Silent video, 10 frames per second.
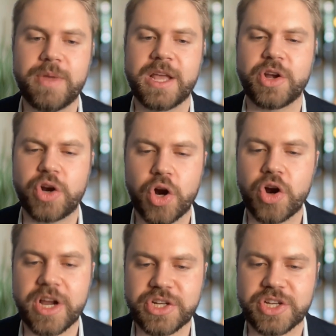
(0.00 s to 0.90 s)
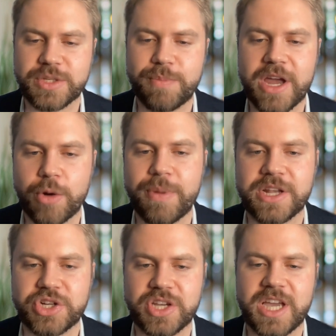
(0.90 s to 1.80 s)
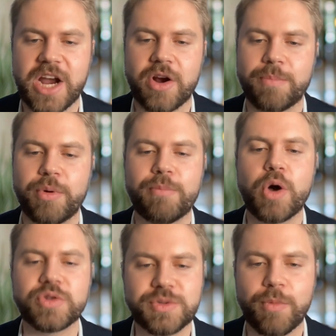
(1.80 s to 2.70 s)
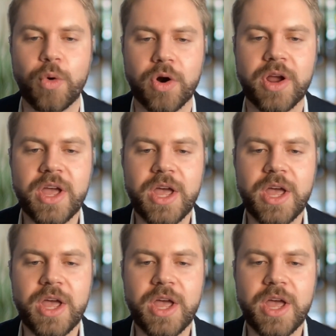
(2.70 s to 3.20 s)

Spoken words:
encourages better patient care, promotes more